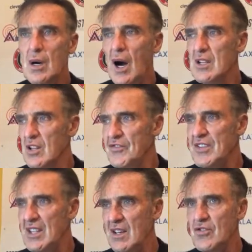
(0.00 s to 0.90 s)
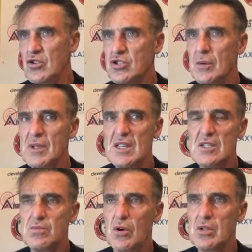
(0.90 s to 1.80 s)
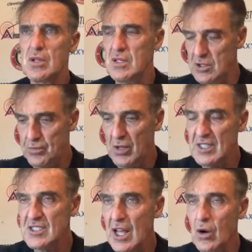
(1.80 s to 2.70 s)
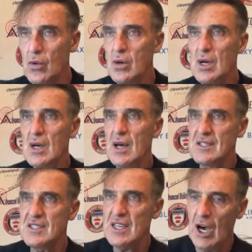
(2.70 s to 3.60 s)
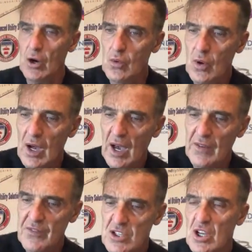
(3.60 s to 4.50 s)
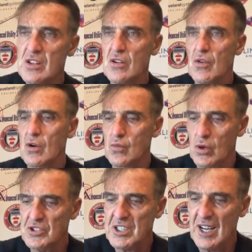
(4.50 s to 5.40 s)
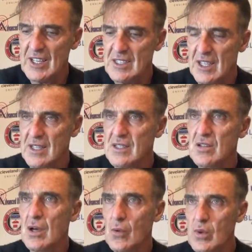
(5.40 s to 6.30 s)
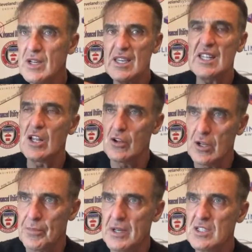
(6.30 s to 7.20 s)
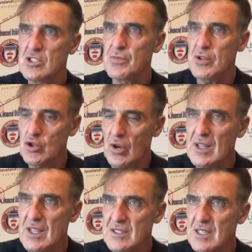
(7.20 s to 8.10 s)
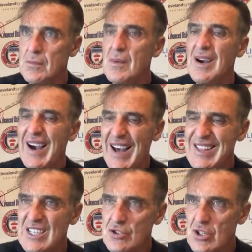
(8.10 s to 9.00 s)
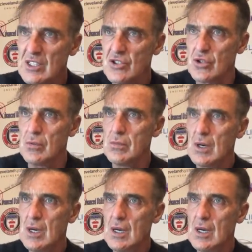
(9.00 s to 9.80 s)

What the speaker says: I'd love to interview some of these players now and say, how have you turned it round? What's Carrick did? We're getting our opinions, but you're in the team, in the dressing room.